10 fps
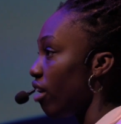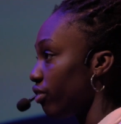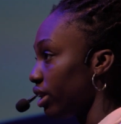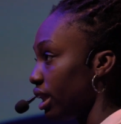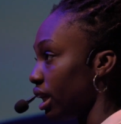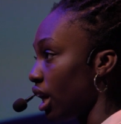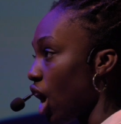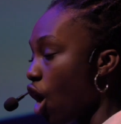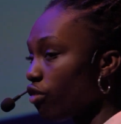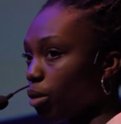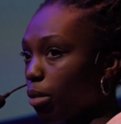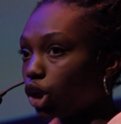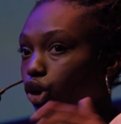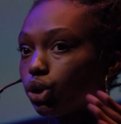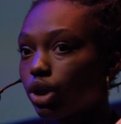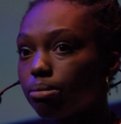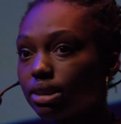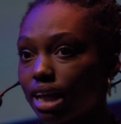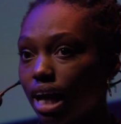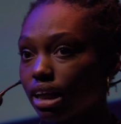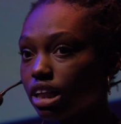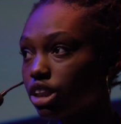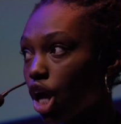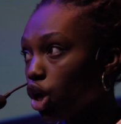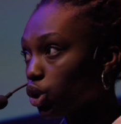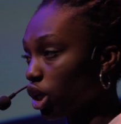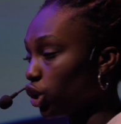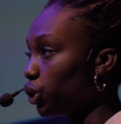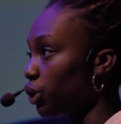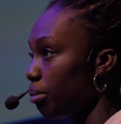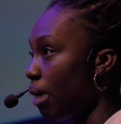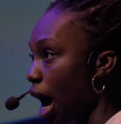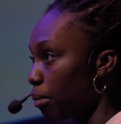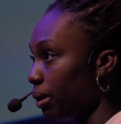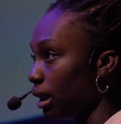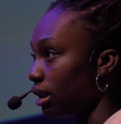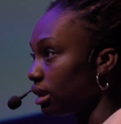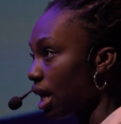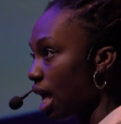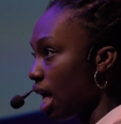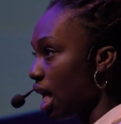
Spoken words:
everything, from extreme sadness to extreme happiness.